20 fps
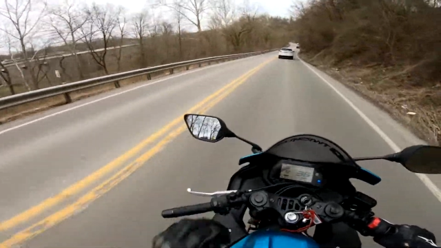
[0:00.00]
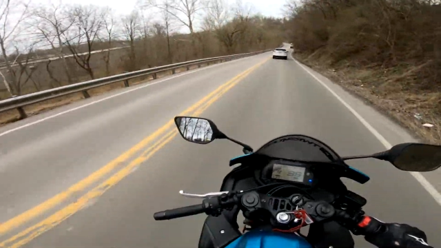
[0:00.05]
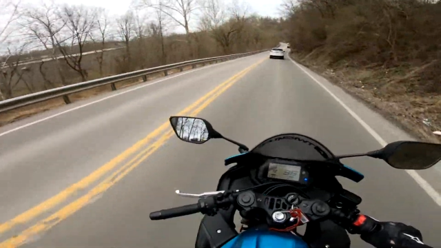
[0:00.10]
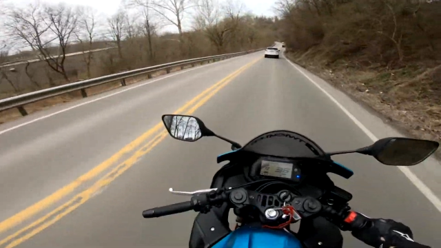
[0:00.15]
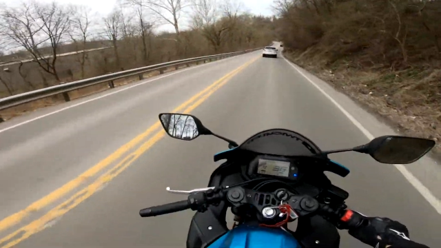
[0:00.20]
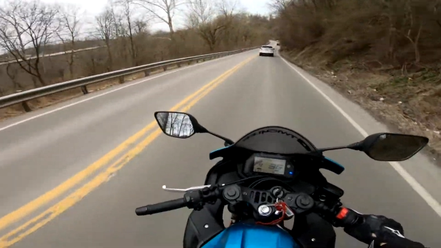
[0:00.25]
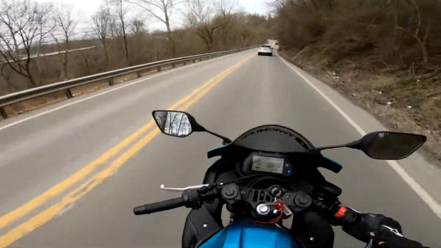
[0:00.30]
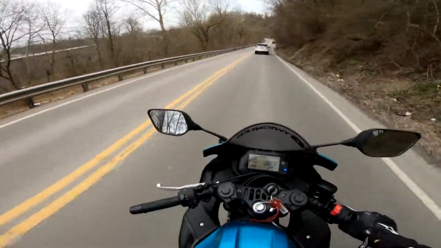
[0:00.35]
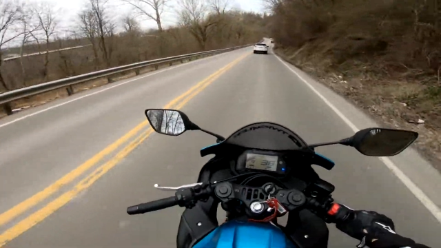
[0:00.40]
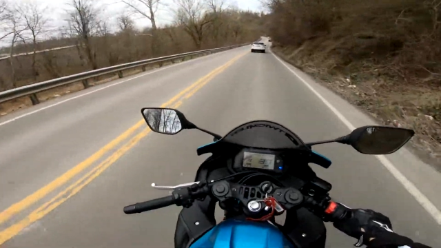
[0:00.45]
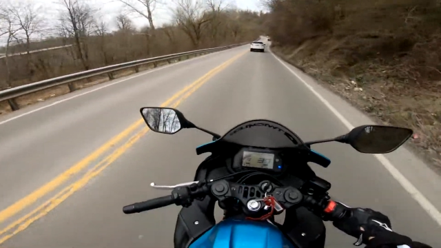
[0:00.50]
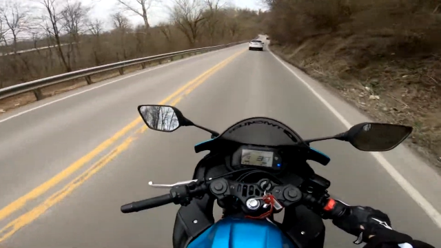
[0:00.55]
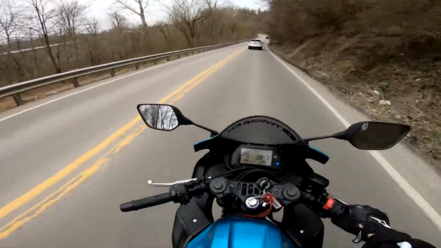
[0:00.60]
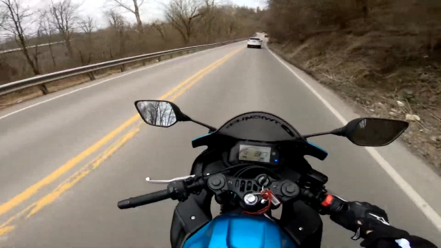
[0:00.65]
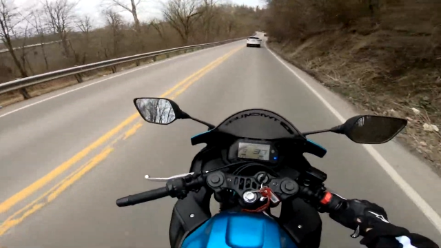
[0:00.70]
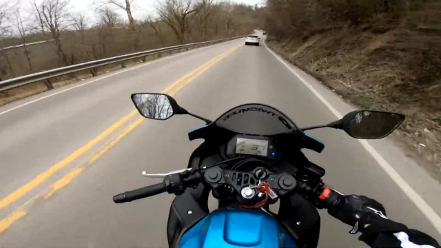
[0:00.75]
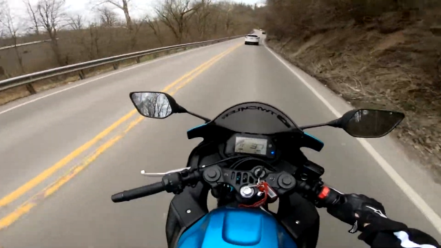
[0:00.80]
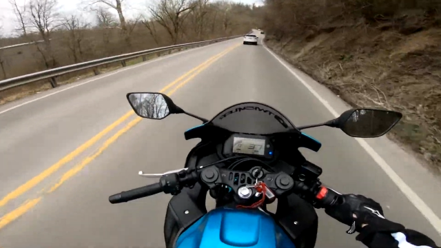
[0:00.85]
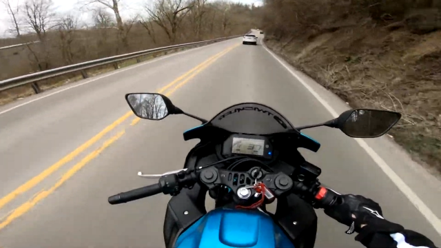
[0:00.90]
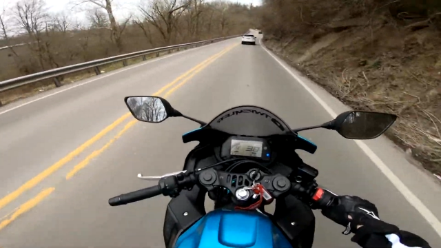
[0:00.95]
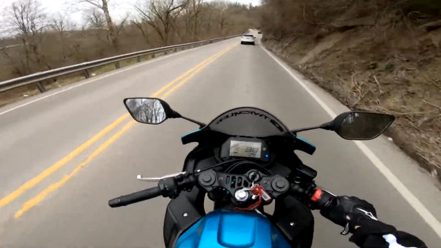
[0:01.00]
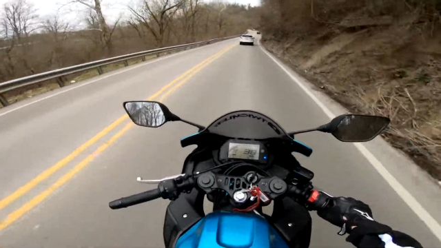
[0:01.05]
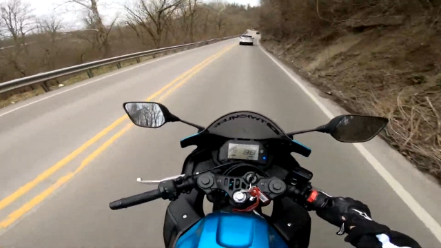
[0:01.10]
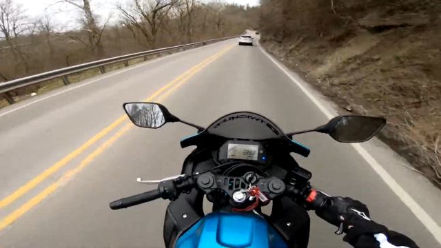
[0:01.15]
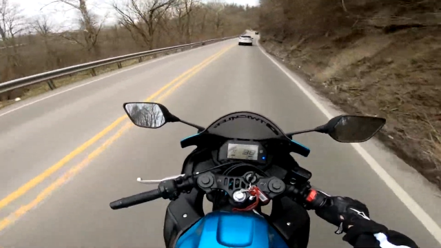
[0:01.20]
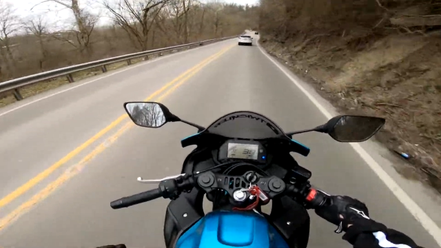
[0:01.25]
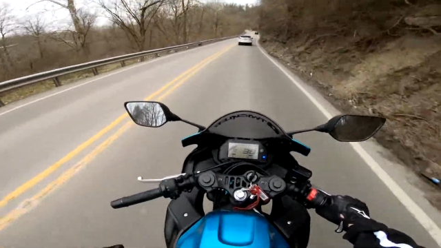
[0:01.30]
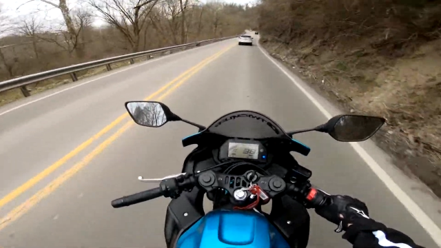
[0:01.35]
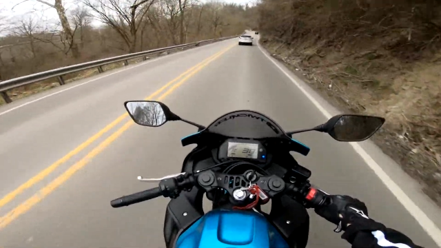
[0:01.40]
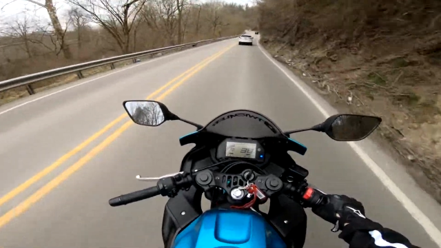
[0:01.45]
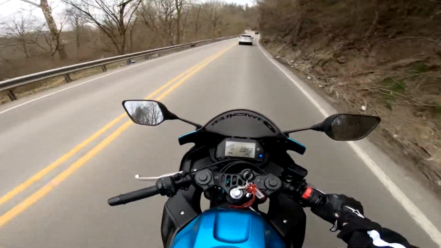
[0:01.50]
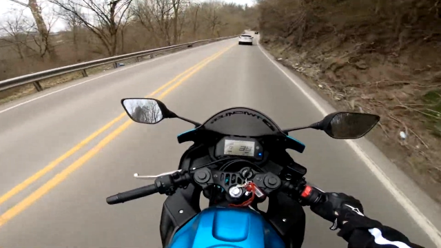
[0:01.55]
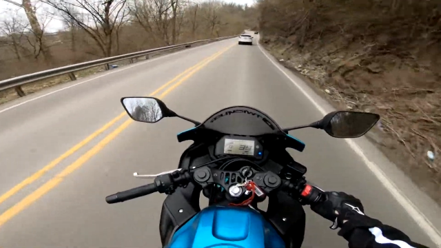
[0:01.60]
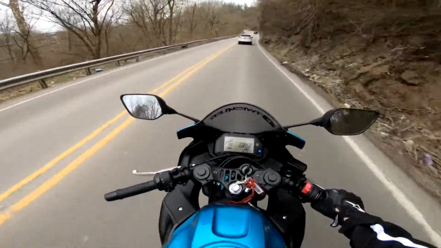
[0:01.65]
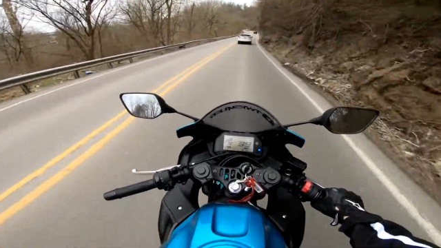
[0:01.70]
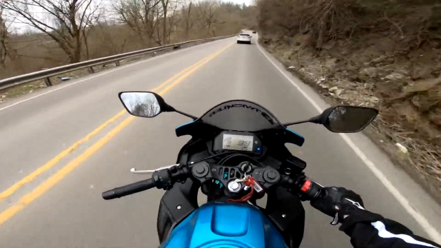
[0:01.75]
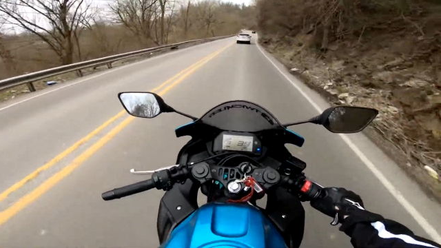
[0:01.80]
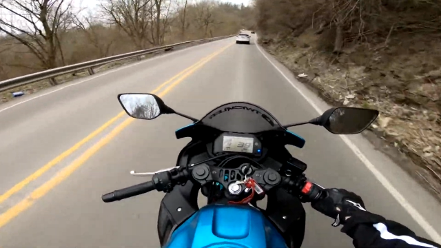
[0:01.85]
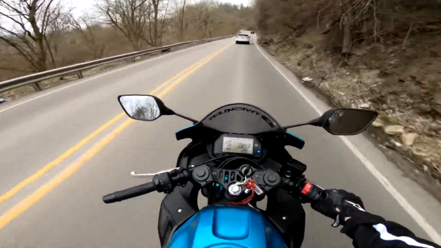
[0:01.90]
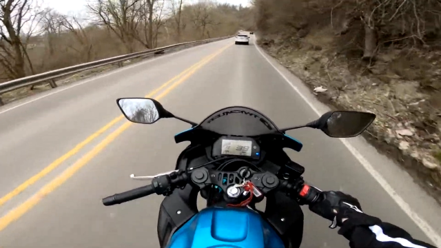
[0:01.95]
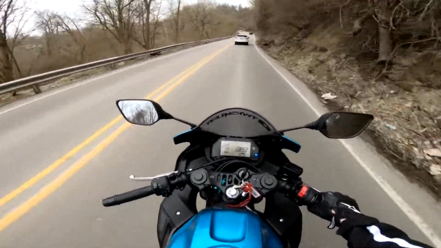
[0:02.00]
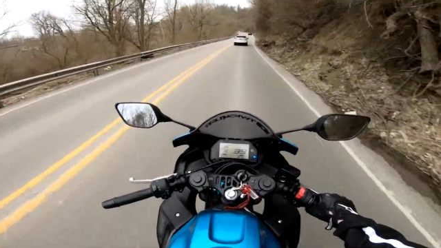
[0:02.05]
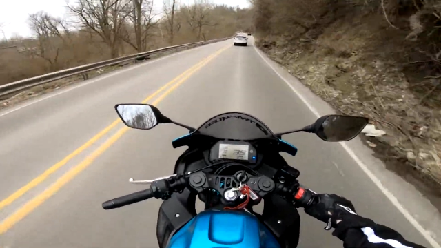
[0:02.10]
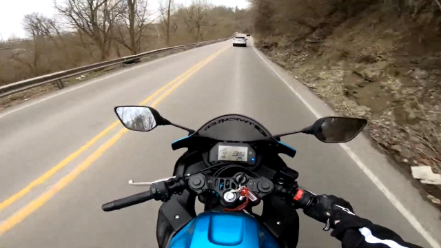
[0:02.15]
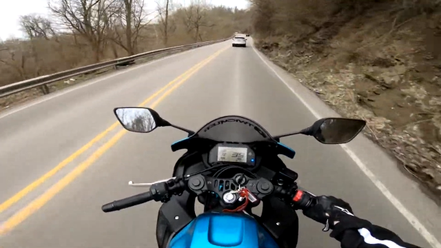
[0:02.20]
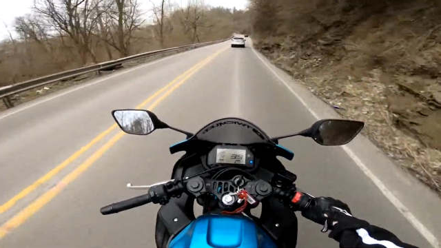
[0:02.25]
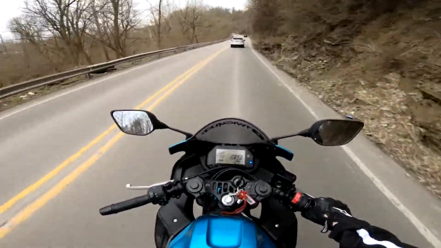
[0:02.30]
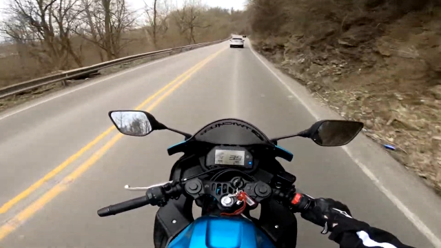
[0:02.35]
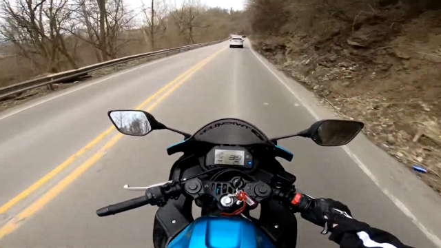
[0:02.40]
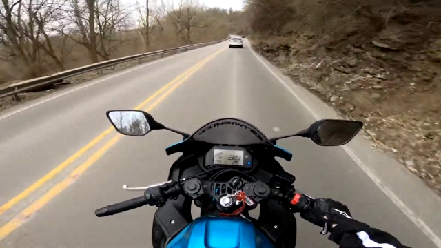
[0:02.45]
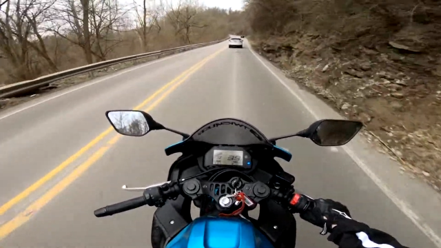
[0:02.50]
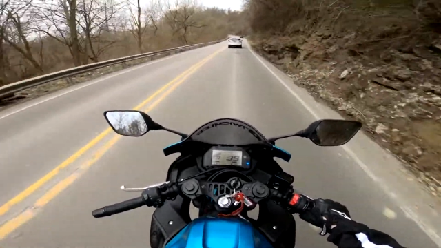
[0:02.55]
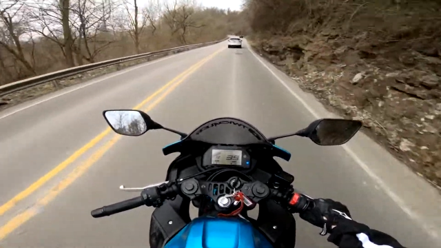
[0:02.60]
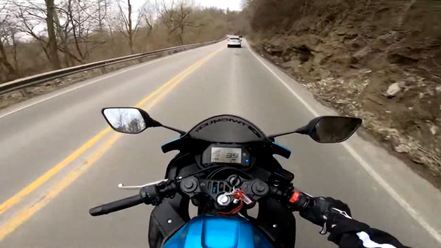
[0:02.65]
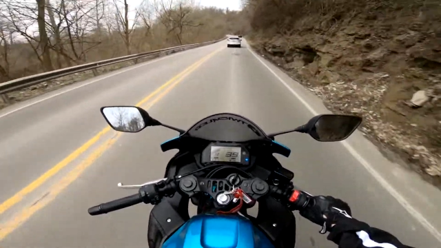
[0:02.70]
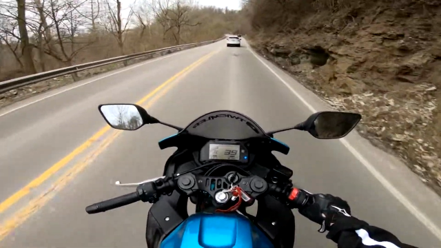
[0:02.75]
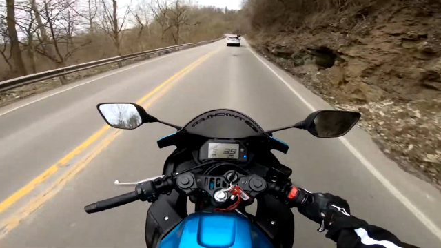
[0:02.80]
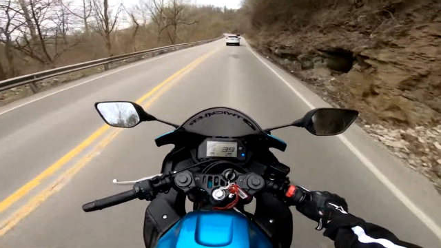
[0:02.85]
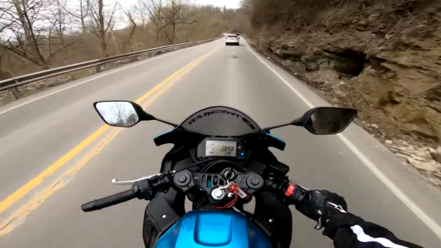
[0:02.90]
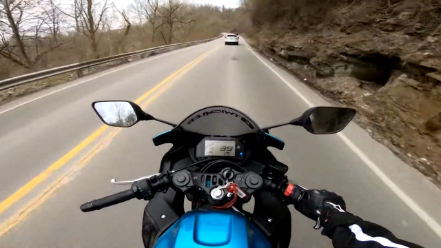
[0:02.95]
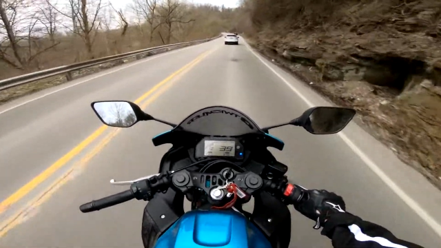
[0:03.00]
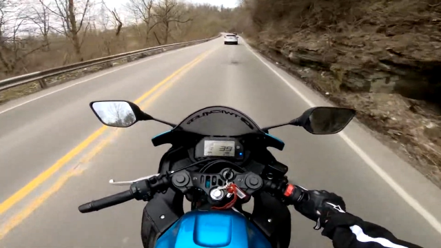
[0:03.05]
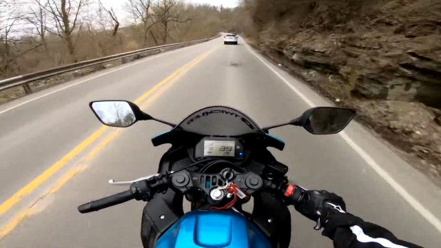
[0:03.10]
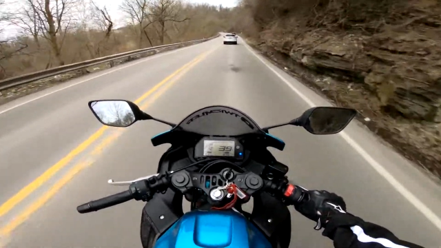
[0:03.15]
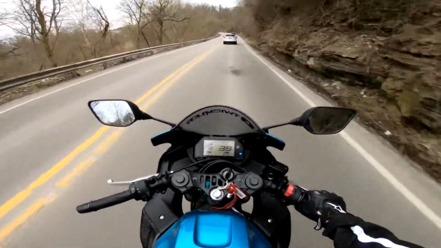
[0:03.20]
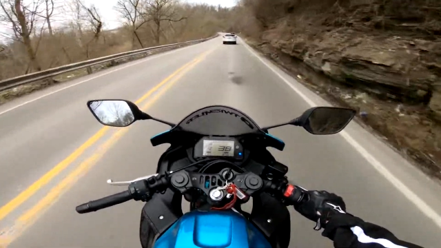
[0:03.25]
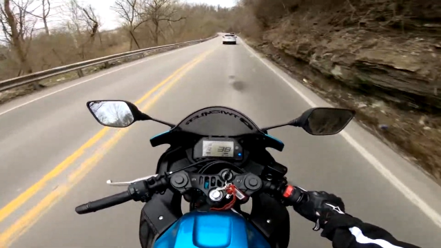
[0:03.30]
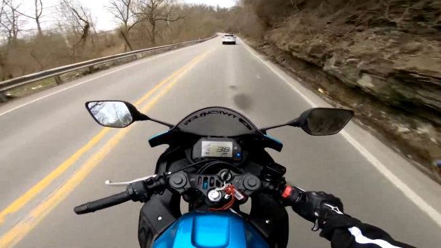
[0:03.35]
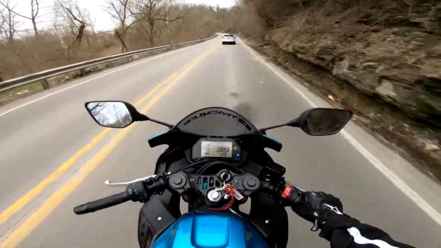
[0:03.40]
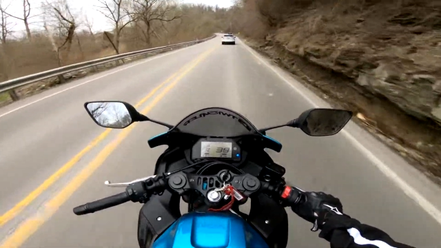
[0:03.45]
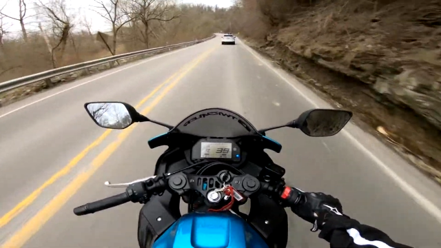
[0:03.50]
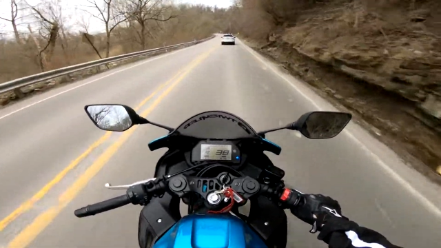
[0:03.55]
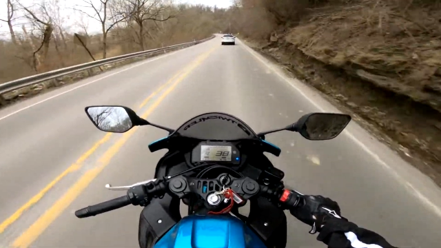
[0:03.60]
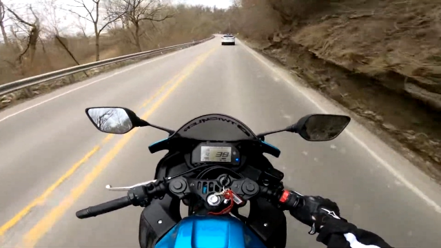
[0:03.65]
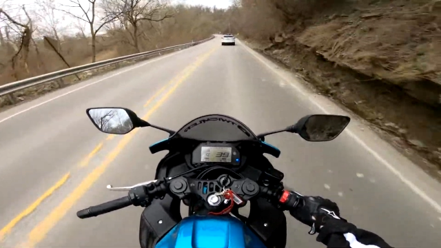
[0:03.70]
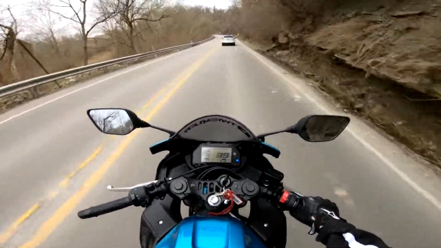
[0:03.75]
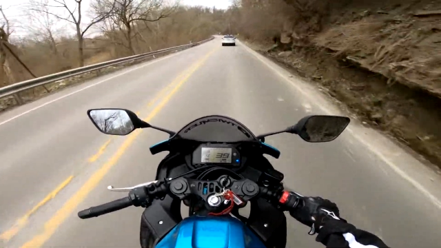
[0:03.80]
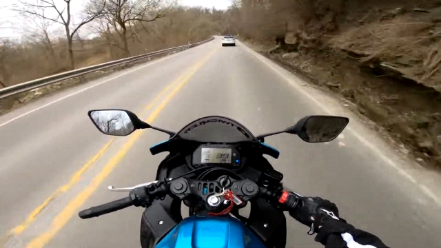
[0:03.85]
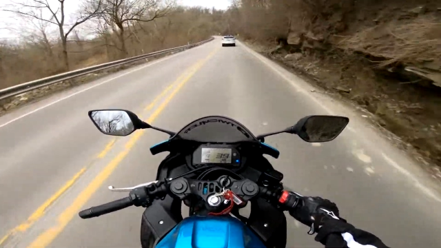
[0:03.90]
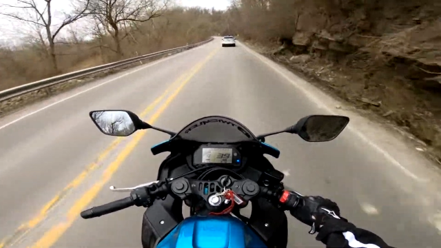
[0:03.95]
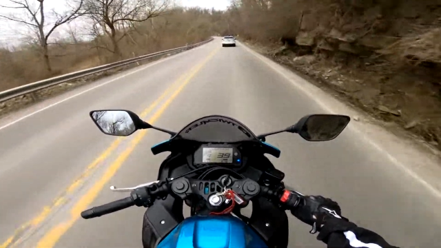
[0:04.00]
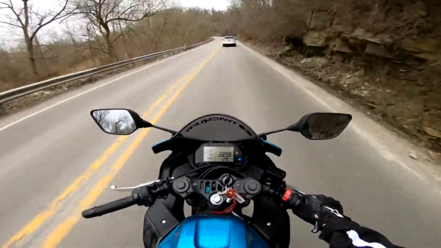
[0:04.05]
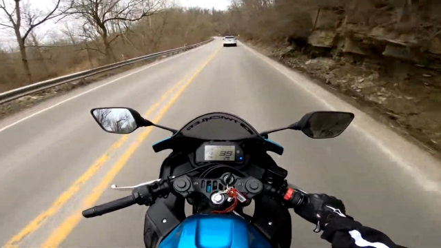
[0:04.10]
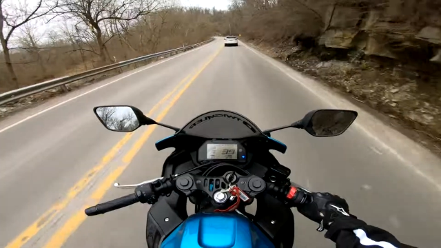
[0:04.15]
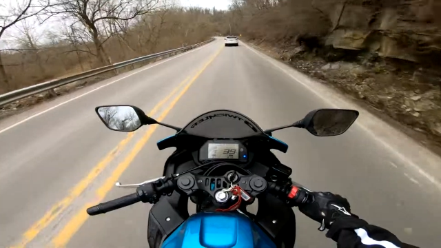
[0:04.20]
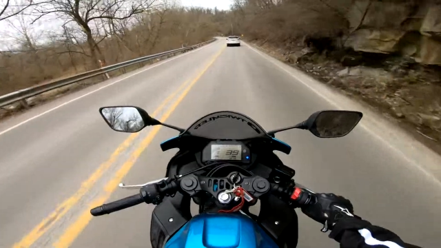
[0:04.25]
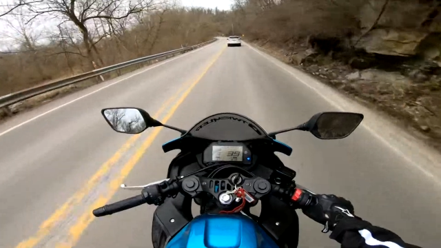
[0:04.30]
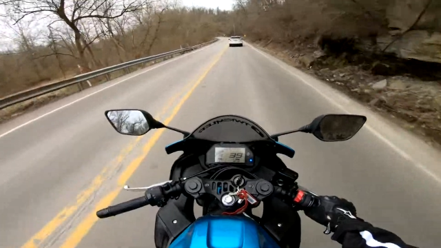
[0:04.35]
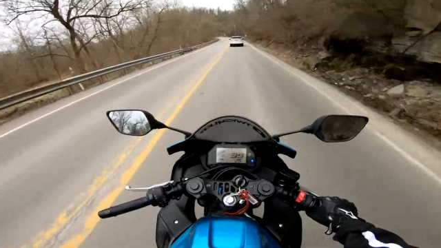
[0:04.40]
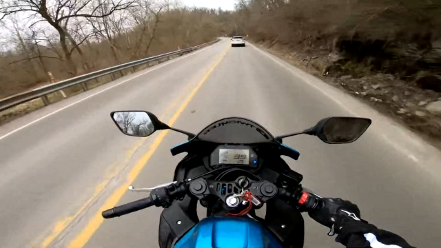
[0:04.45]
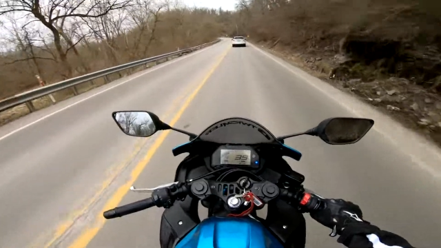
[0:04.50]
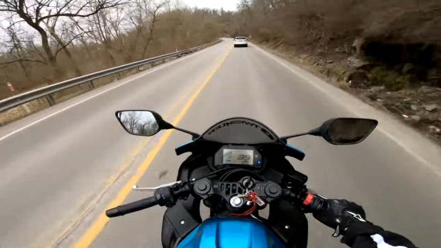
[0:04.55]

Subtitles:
Nobody's mouth can be seen.